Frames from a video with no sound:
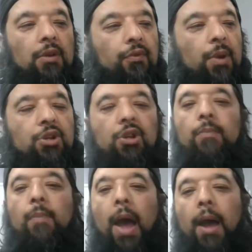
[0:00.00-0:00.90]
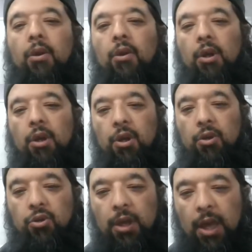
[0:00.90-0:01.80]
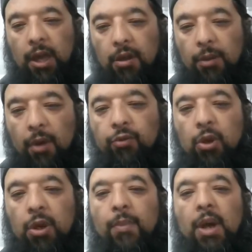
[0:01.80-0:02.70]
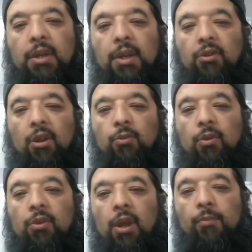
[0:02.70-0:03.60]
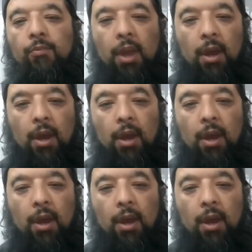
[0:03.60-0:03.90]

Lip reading: information back to the kingdom of Sulaiman alayhi salatu wasalam.